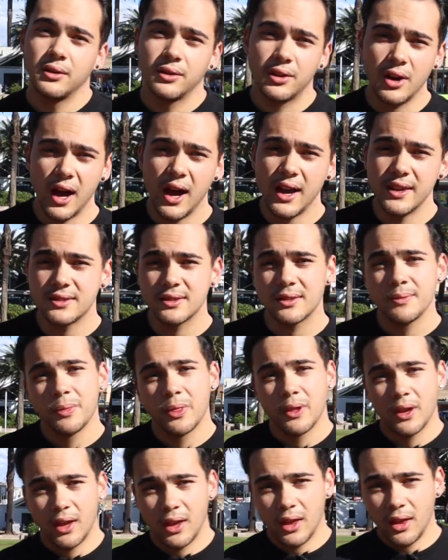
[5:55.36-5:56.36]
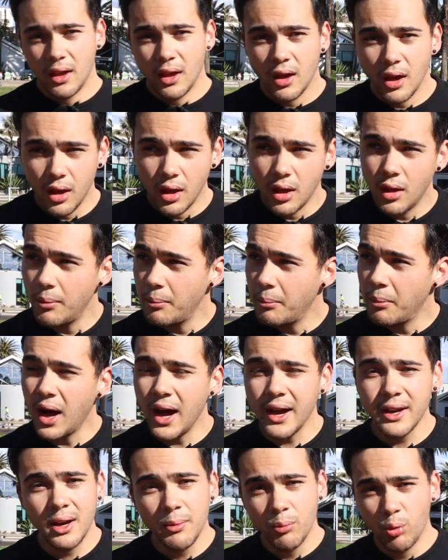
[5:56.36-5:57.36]
Guys,
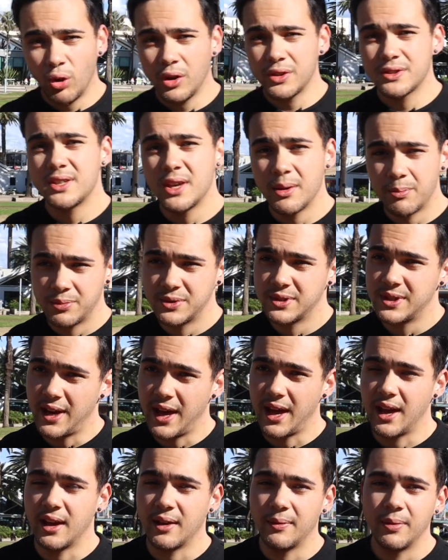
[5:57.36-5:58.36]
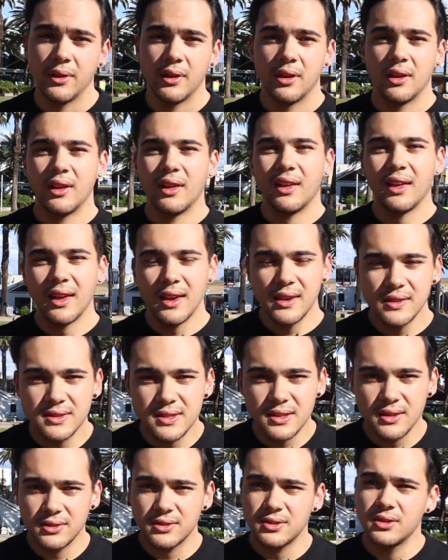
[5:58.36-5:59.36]
my number one tip today
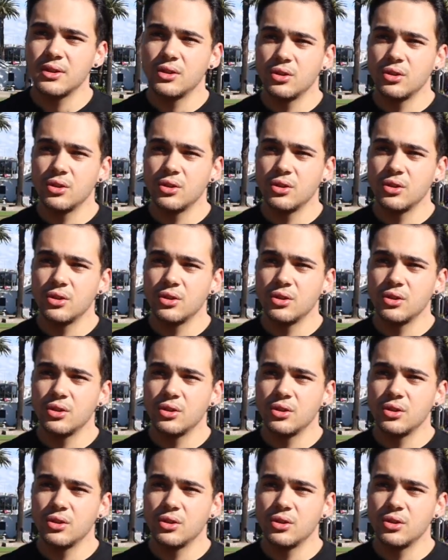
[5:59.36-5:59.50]
isn't